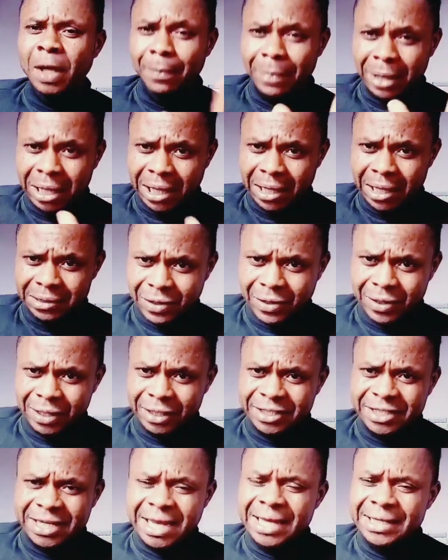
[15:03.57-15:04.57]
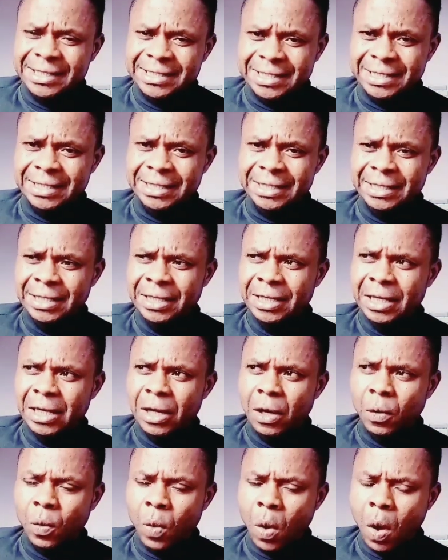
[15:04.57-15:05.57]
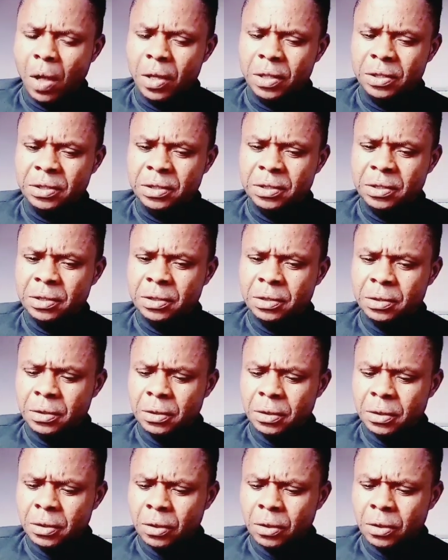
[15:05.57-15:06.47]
Because look, JT was